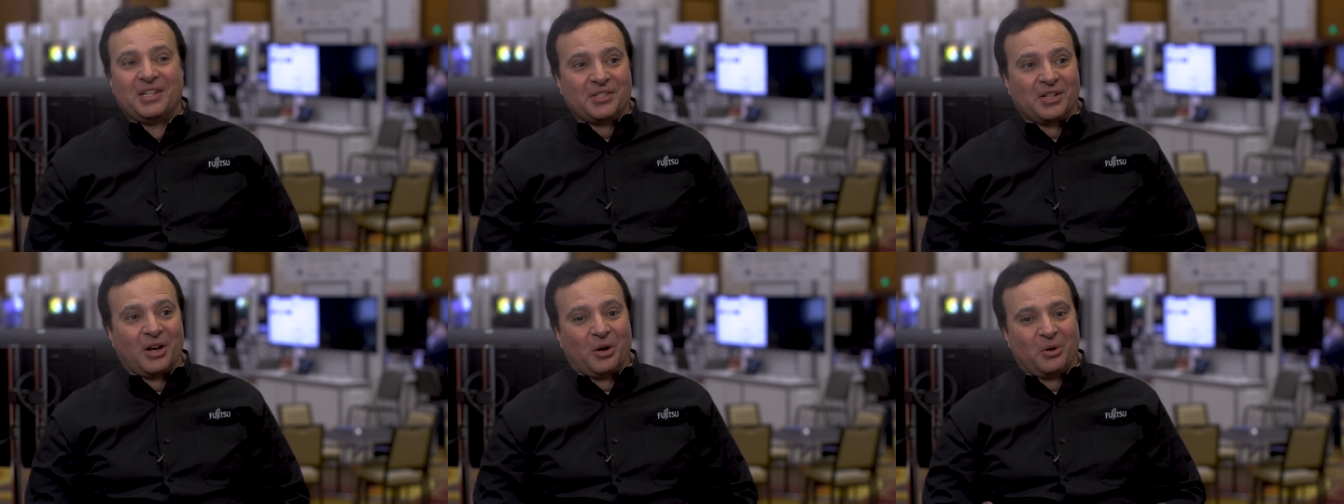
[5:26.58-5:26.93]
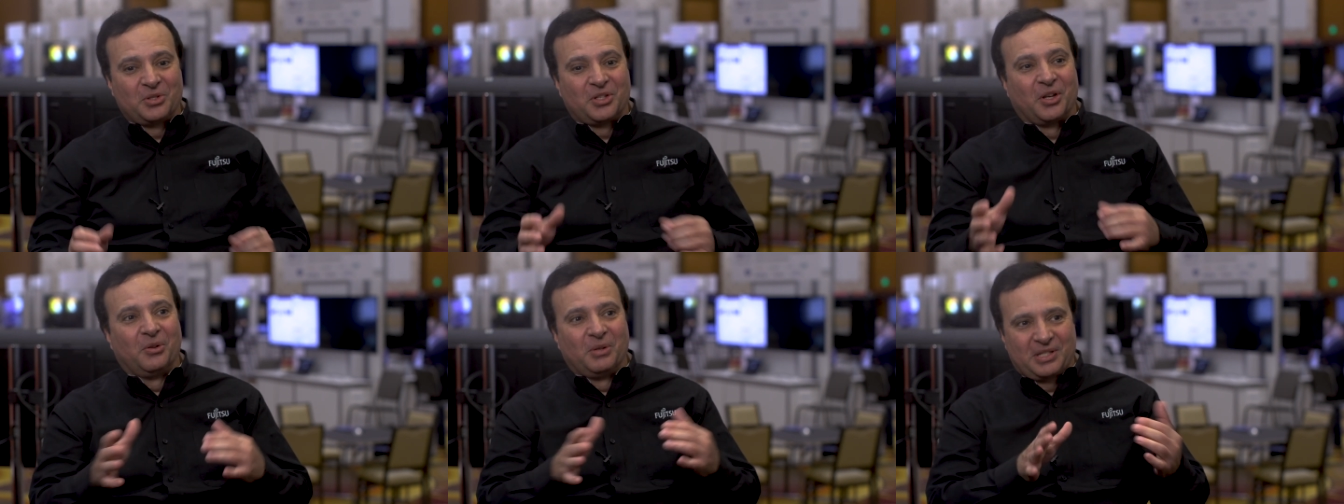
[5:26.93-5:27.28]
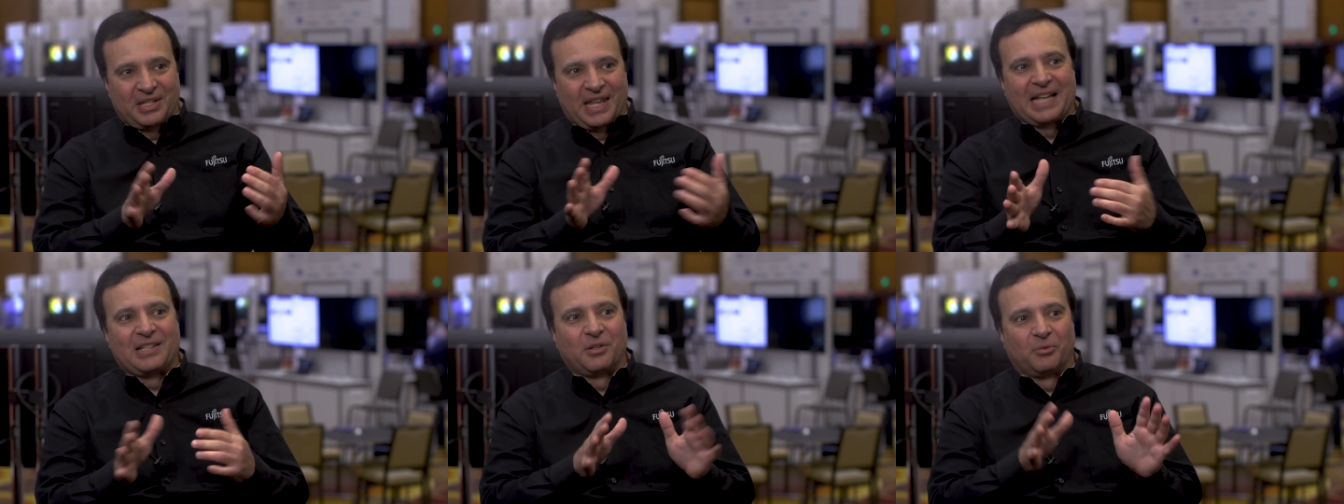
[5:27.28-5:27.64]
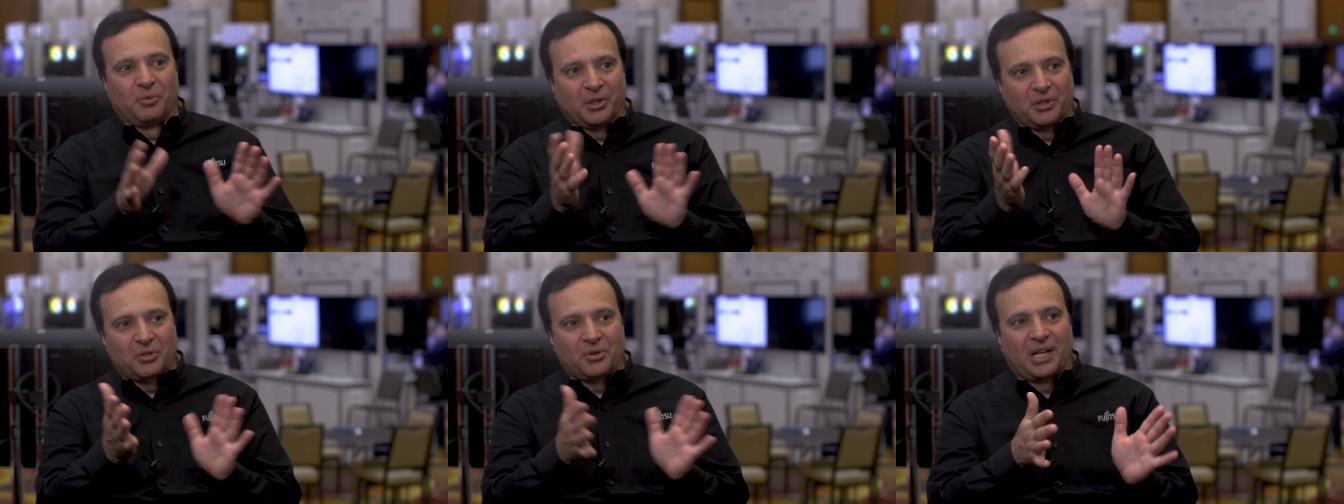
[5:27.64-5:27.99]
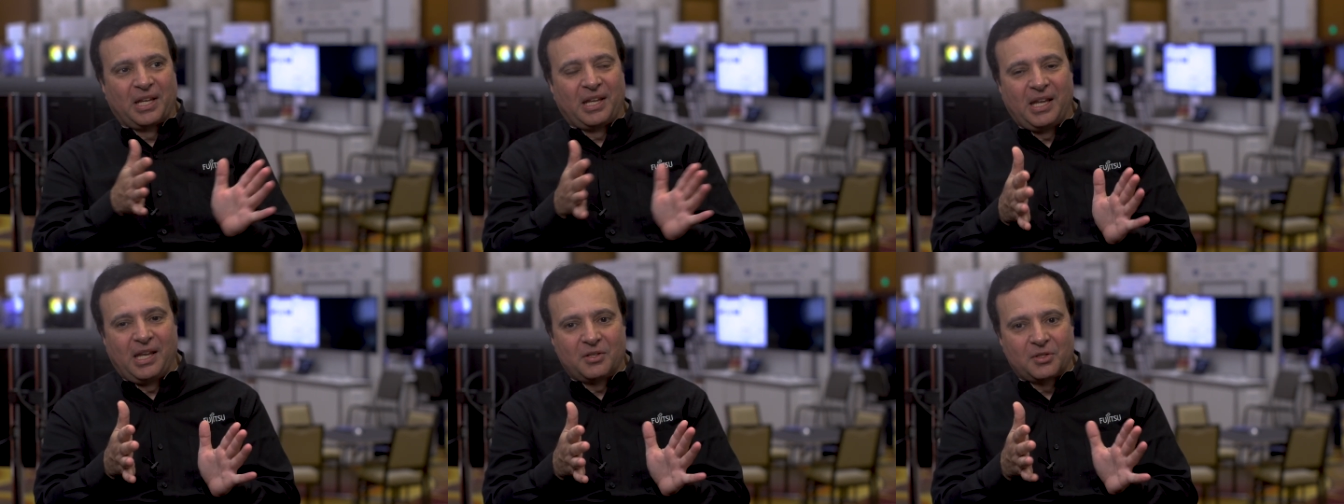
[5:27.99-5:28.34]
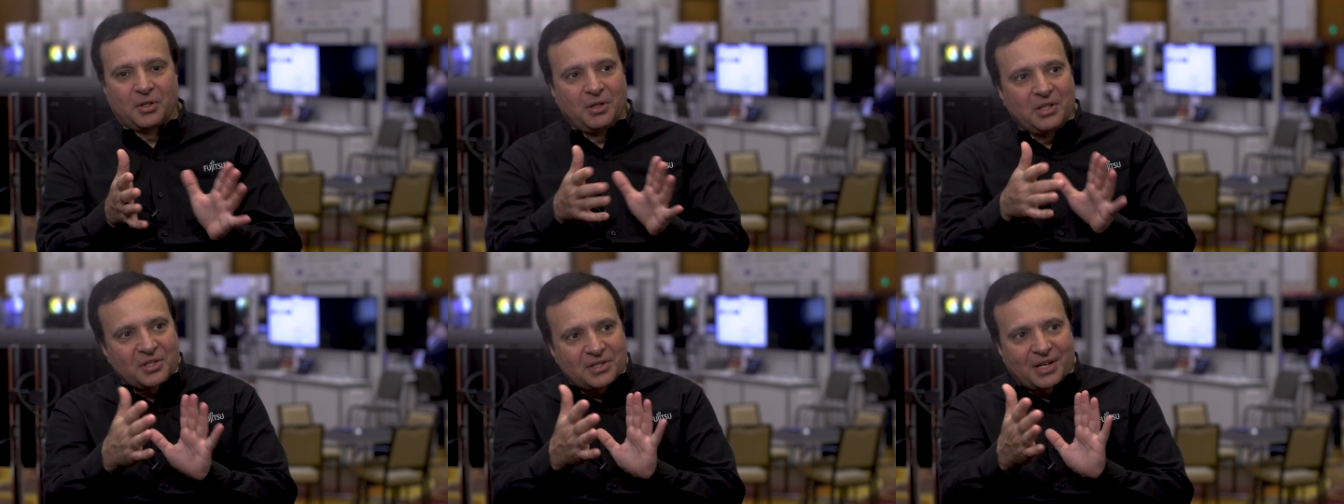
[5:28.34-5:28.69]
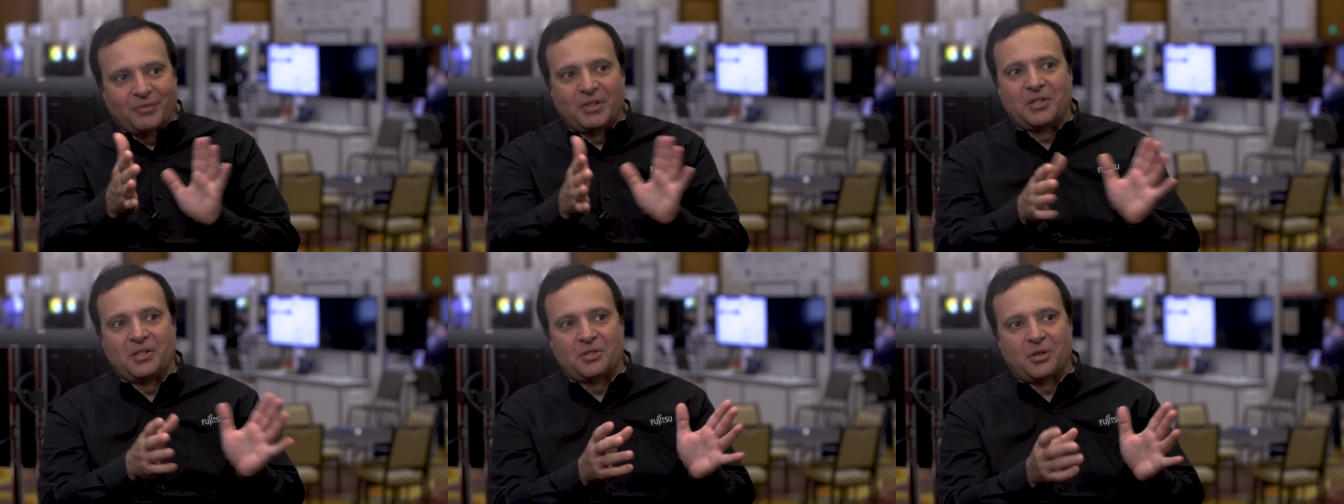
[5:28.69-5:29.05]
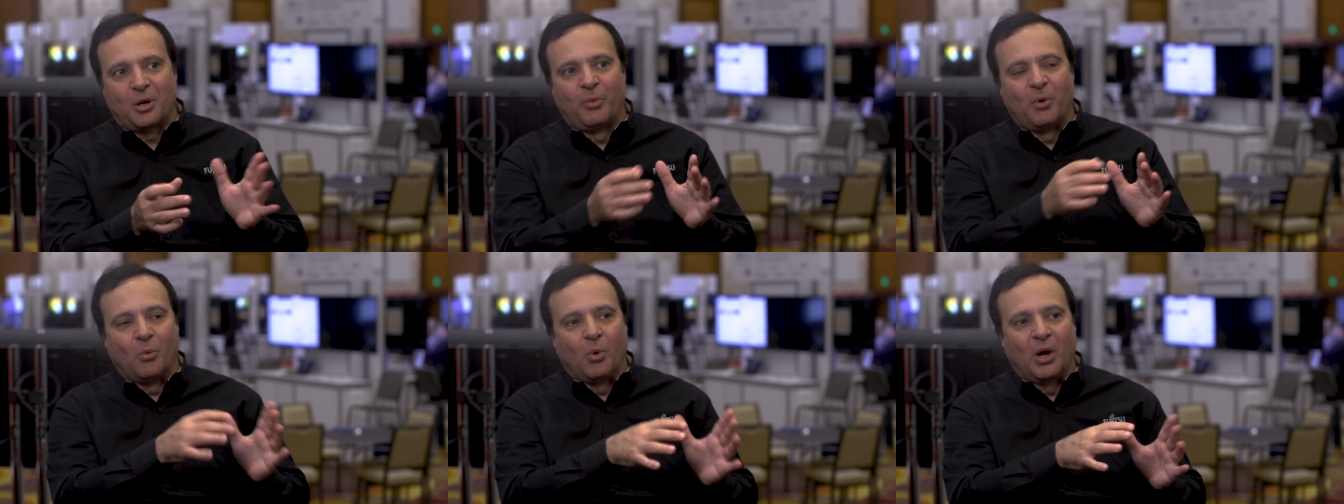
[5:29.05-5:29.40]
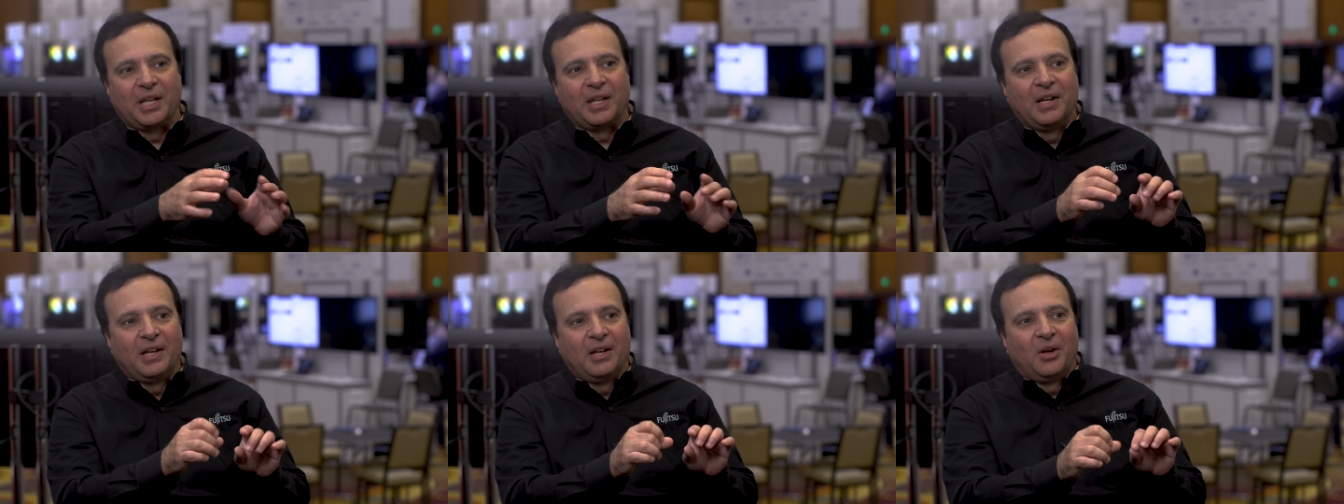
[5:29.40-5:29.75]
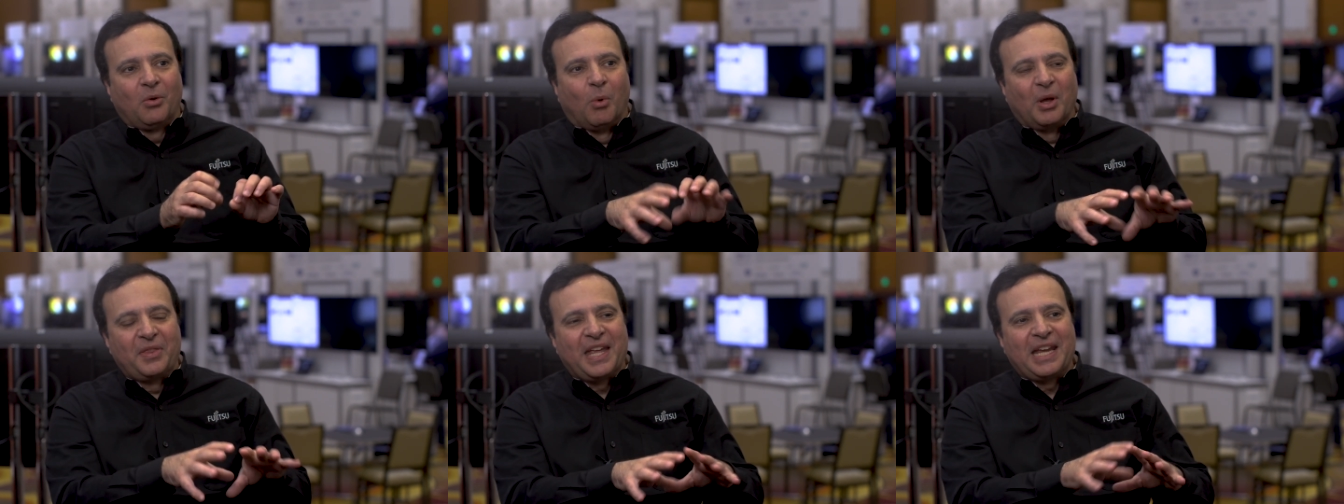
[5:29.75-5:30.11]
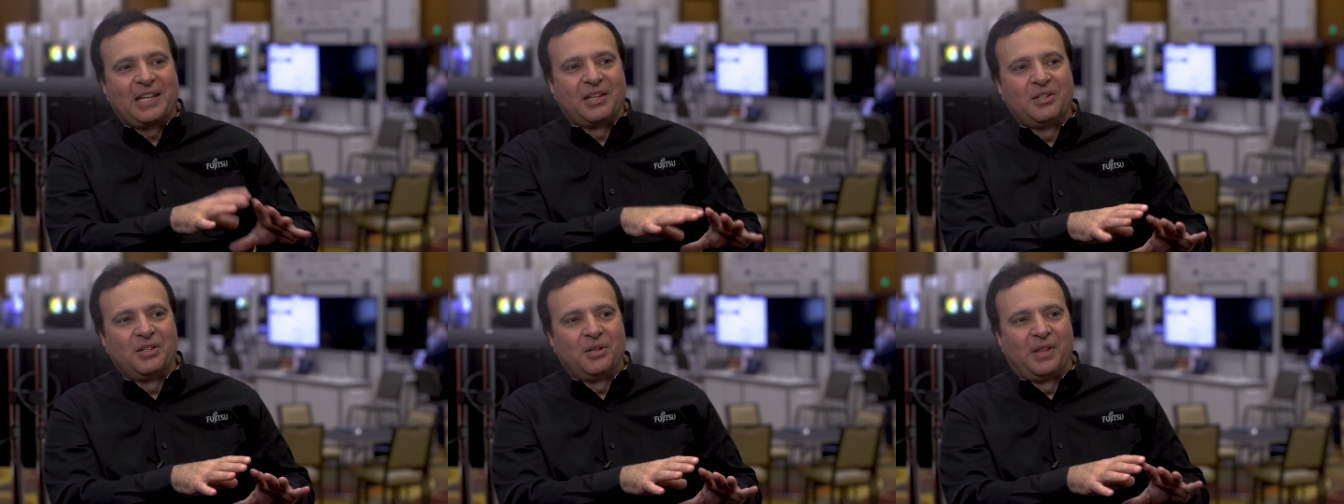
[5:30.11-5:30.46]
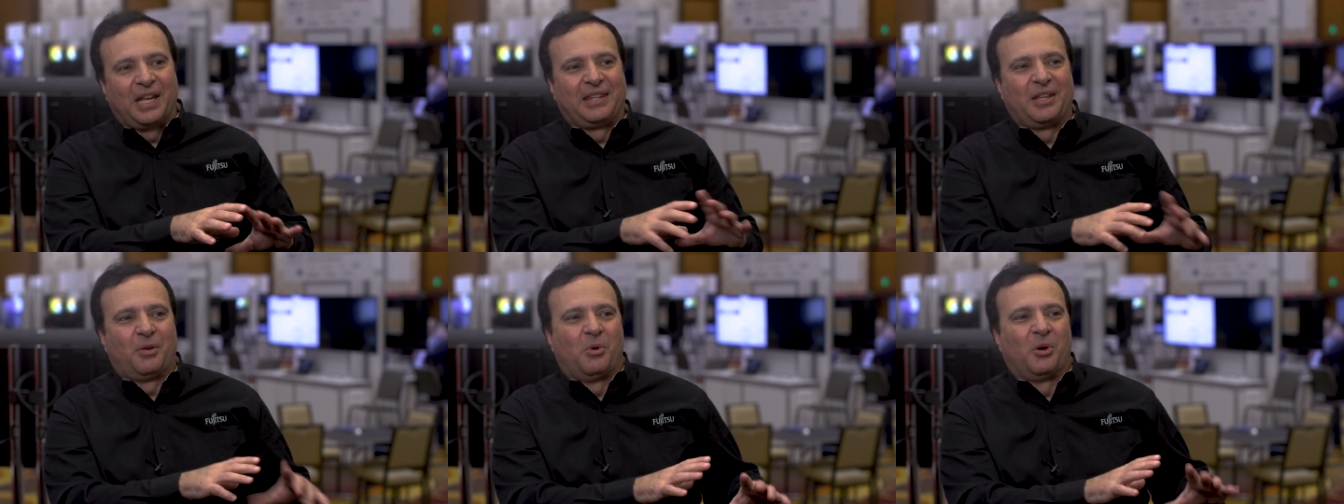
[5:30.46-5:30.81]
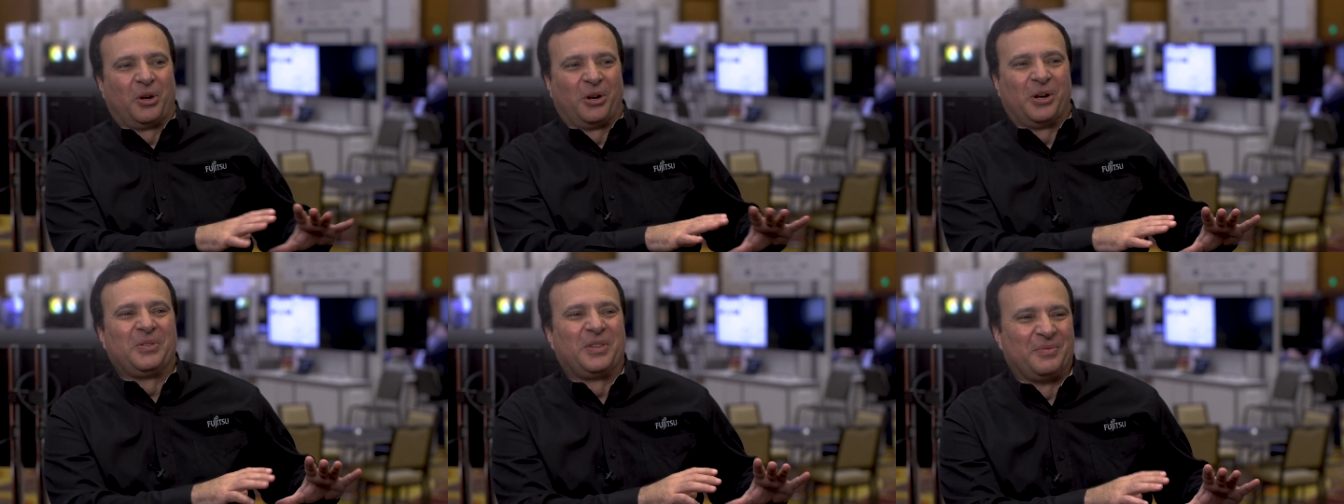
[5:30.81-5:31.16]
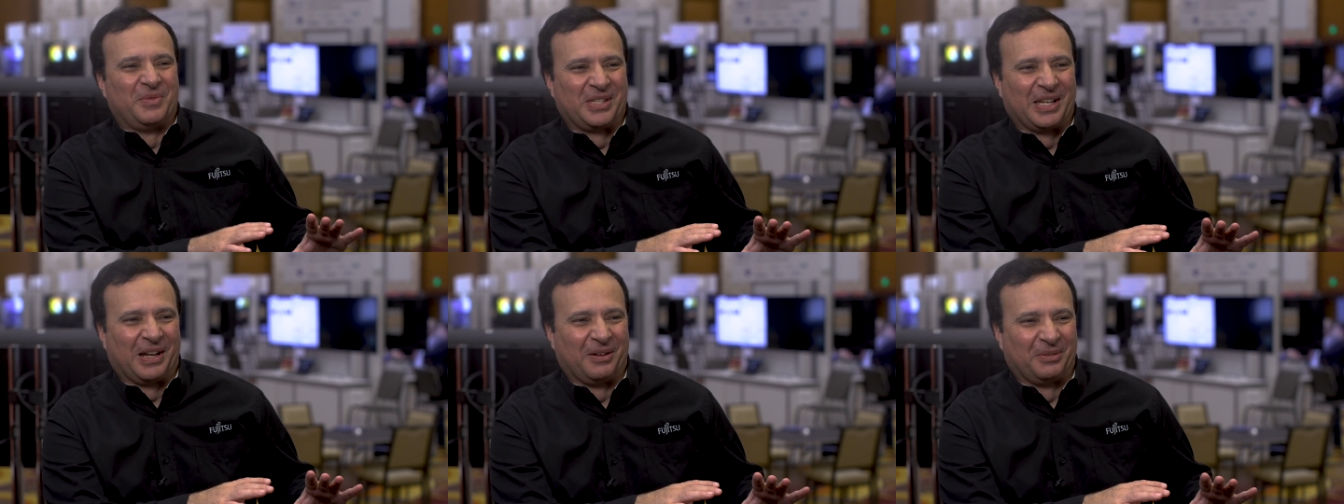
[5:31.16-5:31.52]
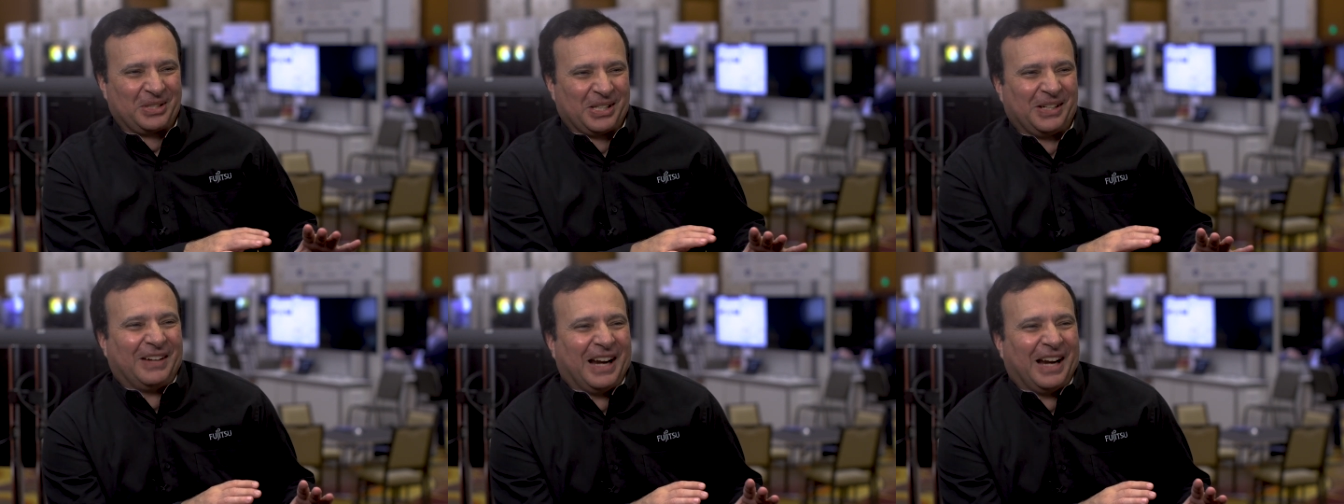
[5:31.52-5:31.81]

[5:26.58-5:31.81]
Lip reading: So that's a real tricky, so you just have to determine what they can do that they won't hurt themselves,